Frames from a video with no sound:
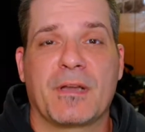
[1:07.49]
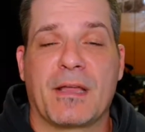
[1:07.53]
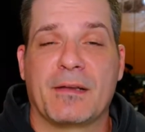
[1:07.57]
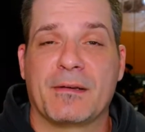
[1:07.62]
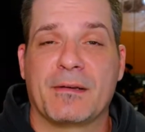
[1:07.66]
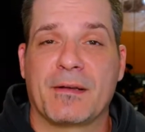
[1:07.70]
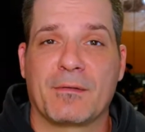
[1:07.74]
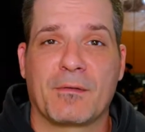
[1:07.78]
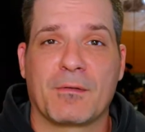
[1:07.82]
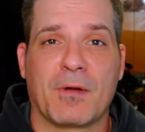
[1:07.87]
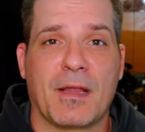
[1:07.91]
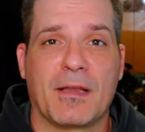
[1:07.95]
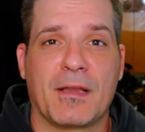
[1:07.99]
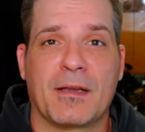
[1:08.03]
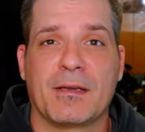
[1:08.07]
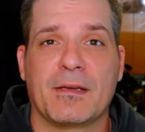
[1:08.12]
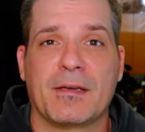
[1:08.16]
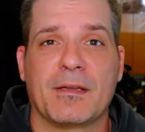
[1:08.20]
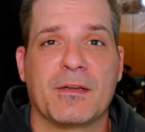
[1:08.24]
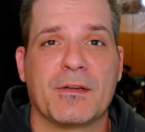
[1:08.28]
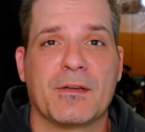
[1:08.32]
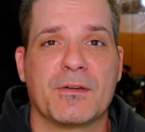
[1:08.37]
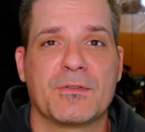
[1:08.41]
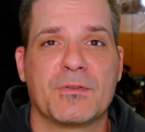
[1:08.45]
I never had
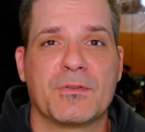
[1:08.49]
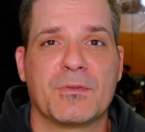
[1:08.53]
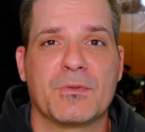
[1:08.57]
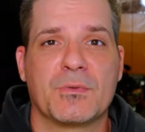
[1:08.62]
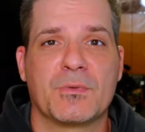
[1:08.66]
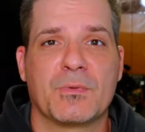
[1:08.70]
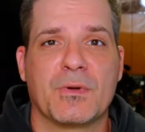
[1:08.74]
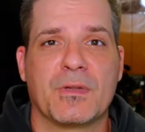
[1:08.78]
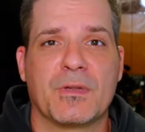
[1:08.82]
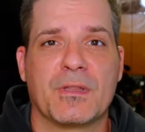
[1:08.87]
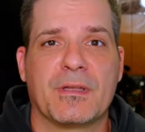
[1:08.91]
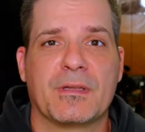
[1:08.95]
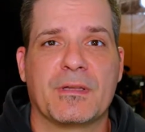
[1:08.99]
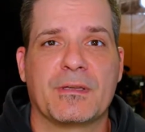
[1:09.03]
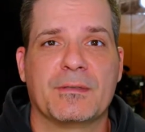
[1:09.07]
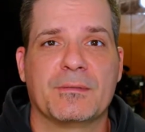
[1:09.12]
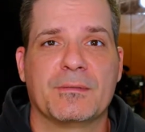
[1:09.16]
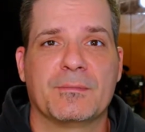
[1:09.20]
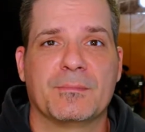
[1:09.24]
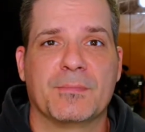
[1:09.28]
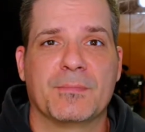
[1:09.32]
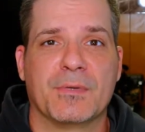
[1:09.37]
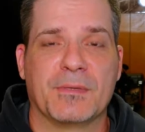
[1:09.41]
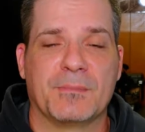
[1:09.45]
any issues with
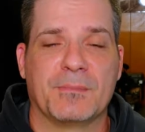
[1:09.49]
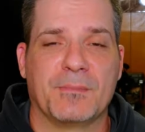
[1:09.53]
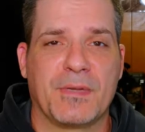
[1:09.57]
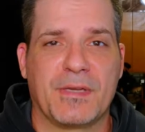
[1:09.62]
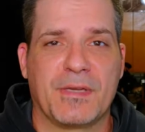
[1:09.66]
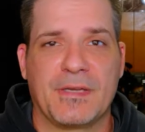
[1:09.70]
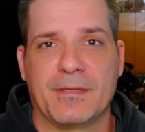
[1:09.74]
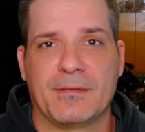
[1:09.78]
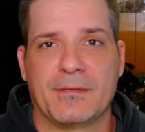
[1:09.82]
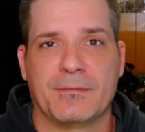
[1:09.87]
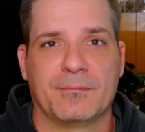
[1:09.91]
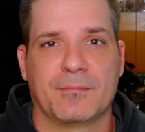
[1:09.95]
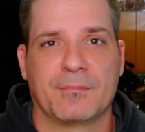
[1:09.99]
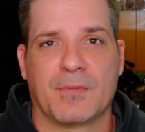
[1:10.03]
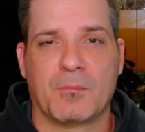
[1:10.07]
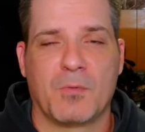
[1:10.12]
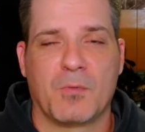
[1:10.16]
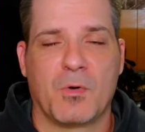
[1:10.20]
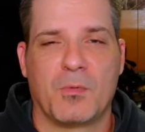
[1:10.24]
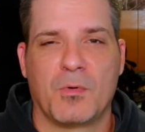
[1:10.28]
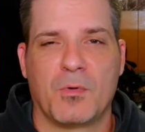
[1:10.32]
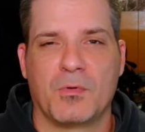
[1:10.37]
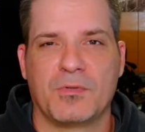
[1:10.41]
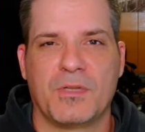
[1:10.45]
it, but being a
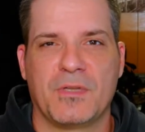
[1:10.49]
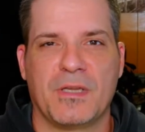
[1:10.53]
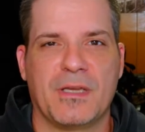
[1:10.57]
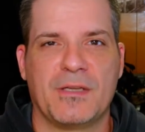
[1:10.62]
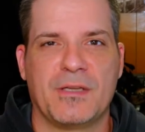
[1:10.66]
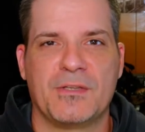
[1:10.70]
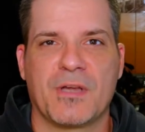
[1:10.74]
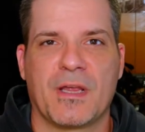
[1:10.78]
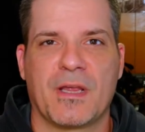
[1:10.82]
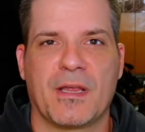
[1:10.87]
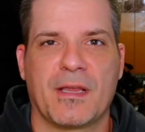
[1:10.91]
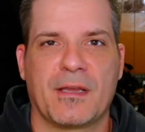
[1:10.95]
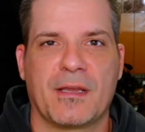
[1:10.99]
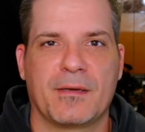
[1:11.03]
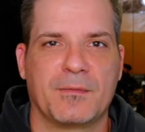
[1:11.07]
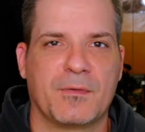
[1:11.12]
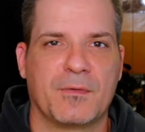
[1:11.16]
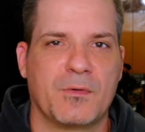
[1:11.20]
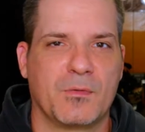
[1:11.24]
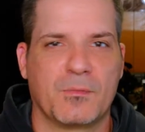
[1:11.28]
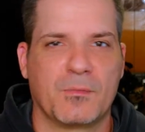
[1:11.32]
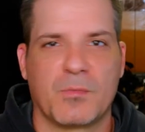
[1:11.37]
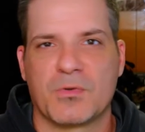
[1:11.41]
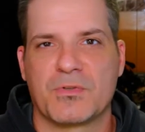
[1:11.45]
mobile DJ
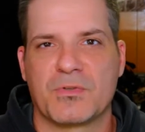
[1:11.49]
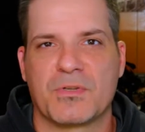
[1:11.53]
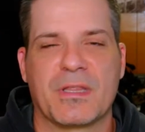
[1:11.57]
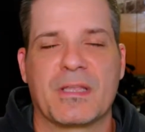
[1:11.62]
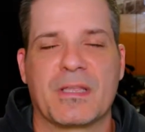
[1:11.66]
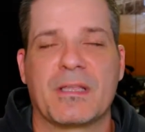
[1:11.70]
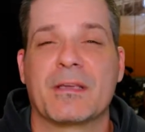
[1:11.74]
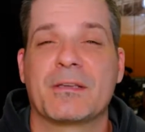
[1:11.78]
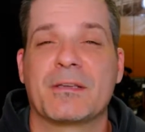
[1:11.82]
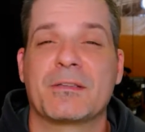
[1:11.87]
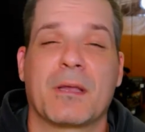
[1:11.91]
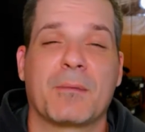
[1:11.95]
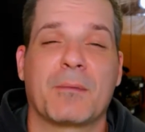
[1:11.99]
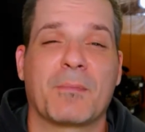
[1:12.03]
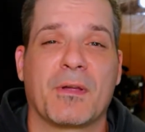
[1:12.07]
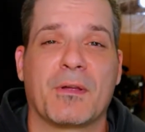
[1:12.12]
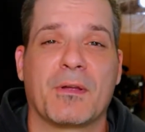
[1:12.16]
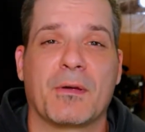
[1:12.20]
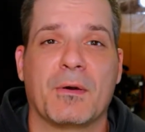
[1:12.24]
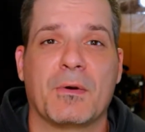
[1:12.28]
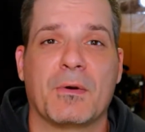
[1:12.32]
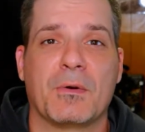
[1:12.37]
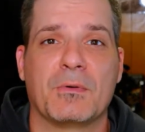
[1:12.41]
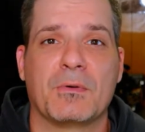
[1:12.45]
and doing most of the gigs on
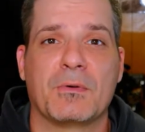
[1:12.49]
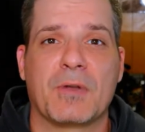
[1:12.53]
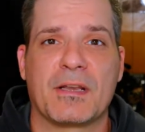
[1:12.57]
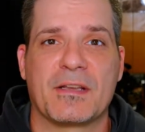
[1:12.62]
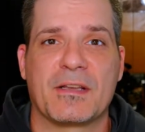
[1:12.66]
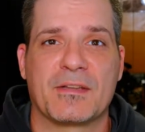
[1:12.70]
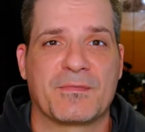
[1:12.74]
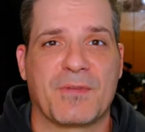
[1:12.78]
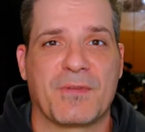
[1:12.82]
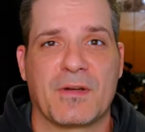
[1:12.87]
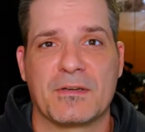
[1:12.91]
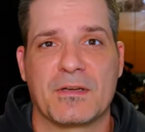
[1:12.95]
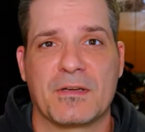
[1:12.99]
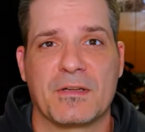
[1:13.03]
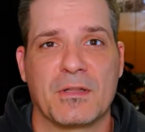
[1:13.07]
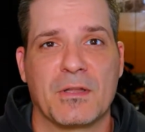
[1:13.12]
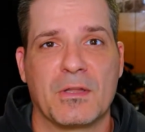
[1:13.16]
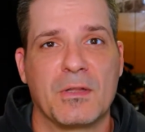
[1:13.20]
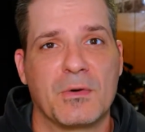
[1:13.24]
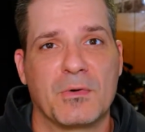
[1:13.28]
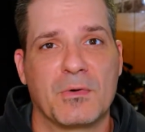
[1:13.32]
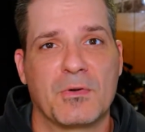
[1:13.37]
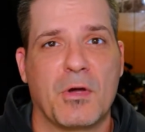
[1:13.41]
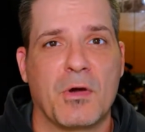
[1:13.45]
my own, I just found it a
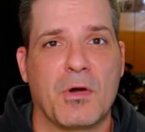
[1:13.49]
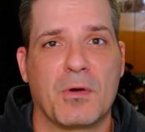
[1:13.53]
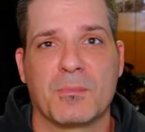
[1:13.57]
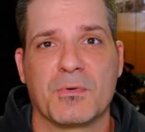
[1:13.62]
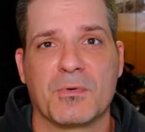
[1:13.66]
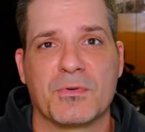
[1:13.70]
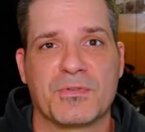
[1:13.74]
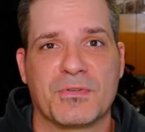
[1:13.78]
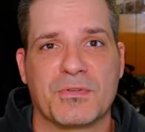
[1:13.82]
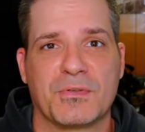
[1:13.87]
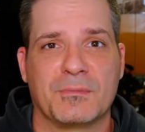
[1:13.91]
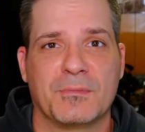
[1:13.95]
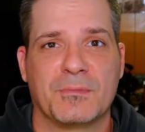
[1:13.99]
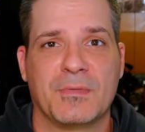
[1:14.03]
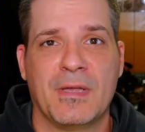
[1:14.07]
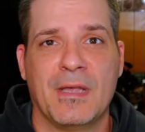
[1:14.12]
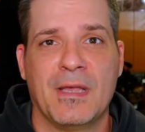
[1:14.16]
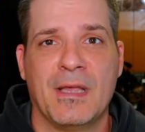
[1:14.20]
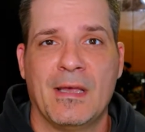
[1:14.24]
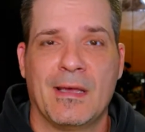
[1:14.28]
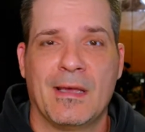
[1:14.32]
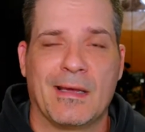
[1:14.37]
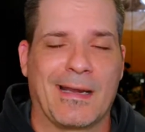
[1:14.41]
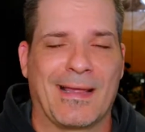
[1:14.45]
little cumbersome,
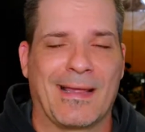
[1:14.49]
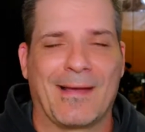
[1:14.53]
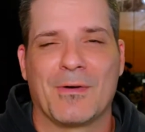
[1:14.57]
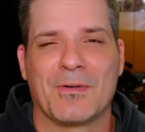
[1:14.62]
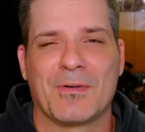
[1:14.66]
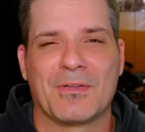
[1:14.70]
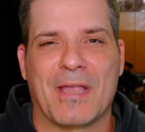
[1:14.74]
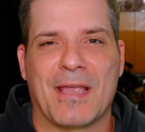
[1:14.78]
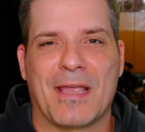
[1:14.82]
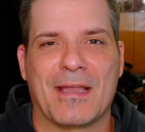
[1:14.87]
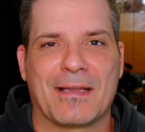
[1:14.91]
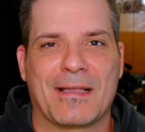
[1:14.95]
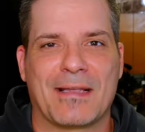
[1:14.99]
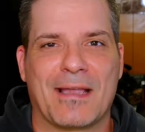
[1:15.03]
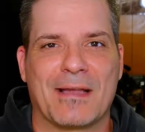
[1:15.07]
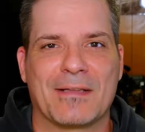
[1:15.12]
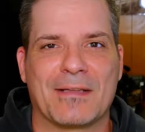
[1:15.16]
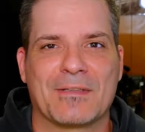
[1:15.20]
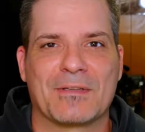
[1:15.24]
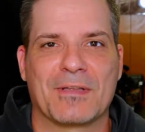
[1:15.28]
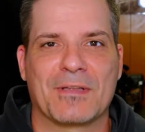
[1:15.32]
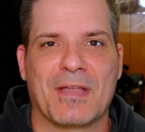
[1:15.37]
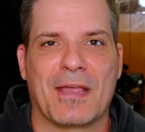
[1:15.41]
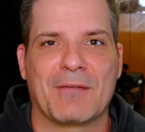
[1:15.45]
and I always had to
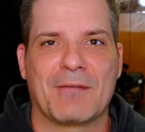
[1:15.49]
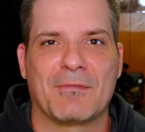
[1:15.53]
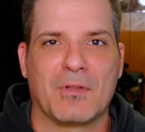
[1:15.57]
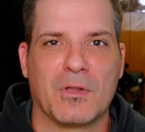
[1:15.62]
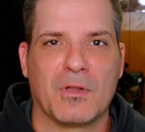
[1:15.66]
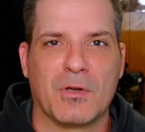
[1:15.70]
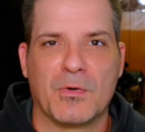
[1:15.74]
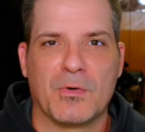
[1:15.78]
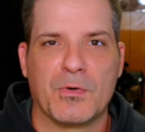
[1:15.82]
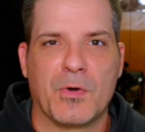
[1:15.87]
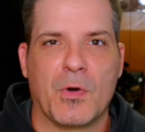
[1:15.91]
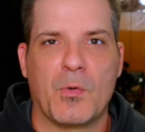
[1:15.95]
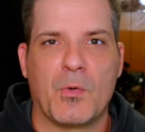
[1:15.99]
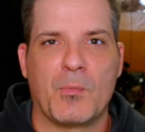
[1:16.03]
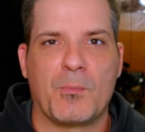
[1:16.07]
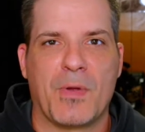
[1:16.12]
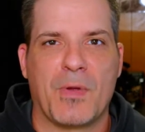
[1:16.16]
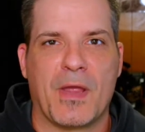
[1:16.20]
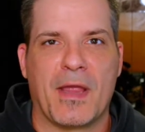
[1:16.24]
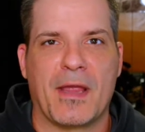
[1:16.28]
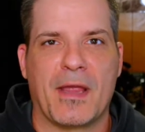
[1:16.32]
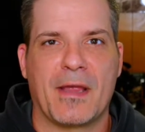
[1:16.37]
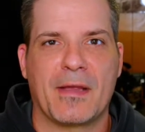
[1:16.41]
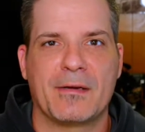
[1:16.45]
constantly have a little
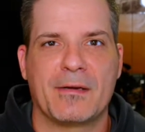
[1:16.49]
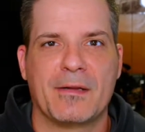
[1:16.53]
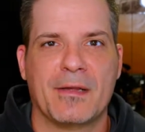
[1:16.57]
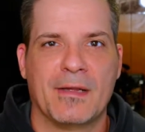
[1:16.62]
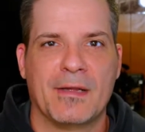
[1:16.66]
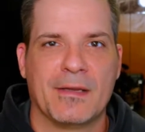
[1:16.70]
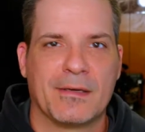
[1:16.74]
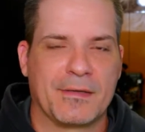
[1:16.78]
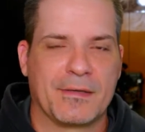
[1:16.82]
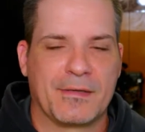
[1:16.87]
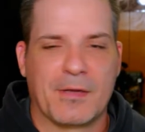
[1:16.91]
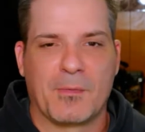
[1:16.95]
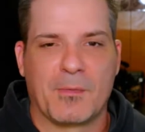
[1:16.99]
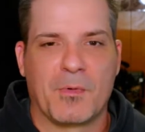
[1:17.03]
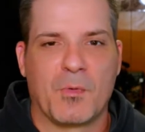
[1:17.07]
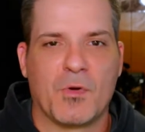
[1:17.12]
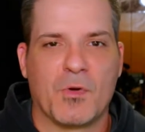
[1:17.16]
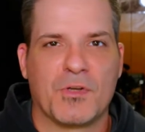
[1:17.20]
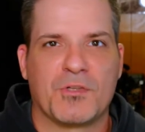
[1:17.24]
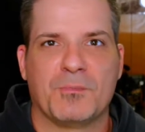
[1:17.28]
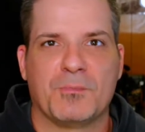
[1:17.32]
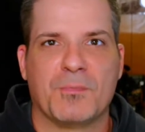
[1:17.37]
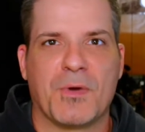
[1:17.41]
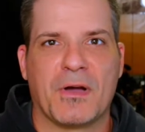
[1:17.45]
notepad to tell me
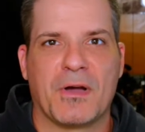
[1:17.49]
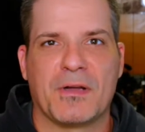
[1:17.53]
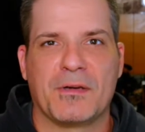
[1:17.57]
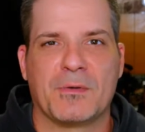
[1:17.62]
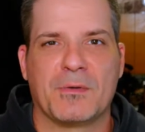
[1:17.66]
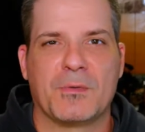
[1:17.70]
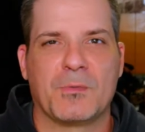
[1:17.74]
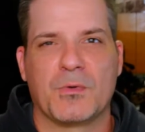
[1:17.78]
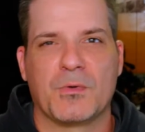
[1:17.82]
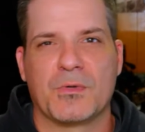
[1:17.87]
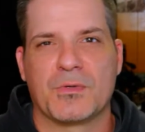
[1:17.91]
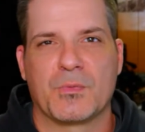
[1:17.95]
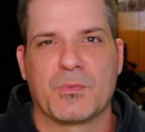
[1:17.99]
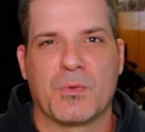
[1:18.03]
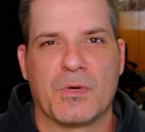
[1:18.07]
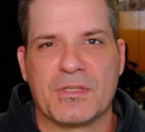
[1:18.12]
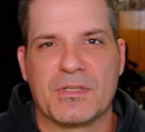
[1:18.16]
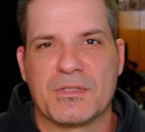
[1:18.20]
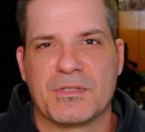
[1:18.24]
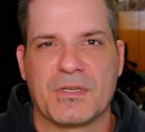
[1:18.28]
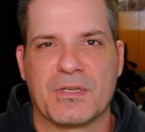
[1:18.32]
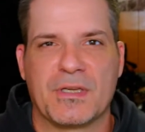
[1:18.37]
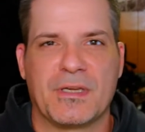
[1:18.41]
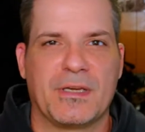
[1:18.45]
which button was
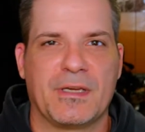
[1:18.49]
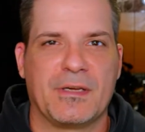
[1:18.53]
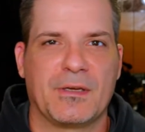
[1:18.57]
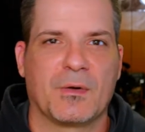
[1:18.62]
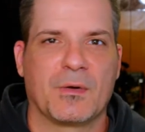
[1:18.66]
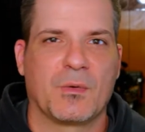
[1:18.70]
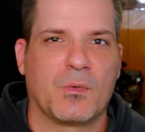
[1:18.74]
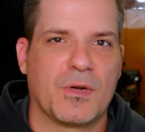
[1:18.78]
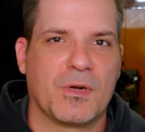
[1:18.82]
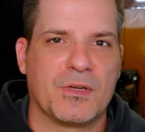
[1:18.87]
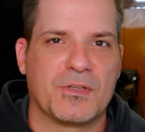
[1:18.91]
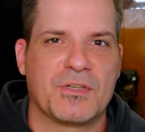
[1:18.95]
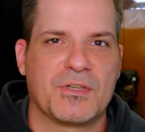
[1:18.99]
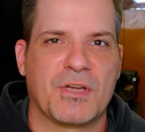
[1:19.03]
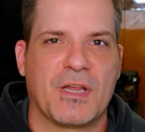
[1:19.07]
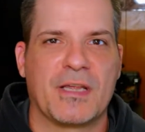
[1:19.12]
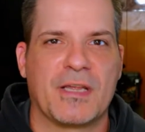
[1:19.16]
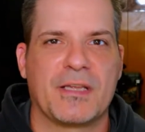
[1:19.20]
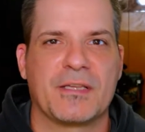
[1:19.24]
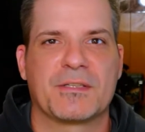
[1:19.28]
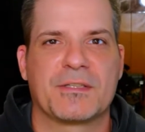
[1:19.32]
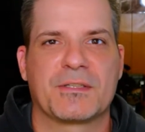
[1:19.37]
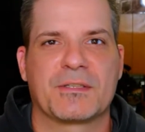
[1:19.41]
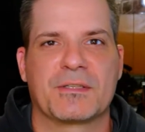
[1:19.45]
what scene or what
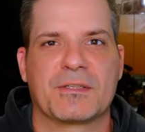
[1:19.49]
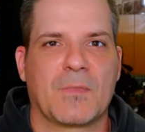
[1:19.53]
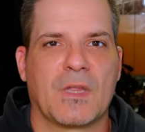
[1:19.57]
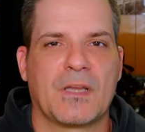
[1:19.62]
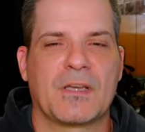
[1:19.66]
chase.